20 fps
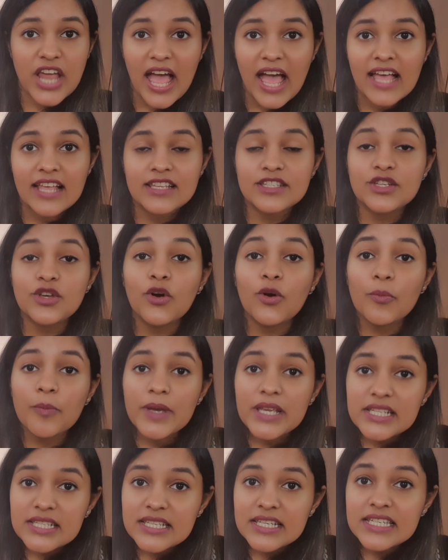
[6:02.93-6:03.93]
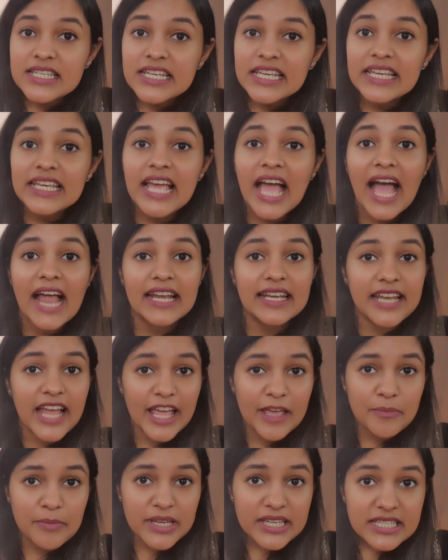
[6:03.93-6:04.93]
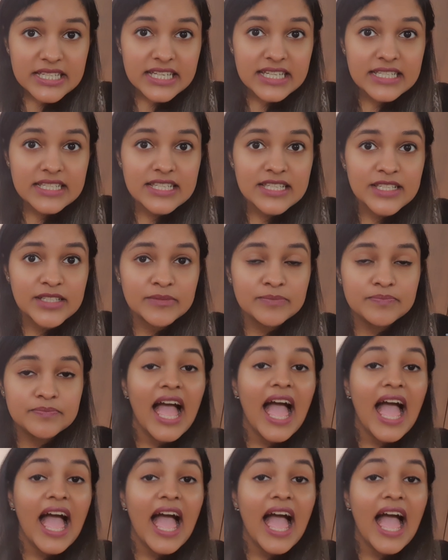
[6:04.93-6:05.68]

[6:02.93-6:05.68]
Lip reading: as obesity and diabetes.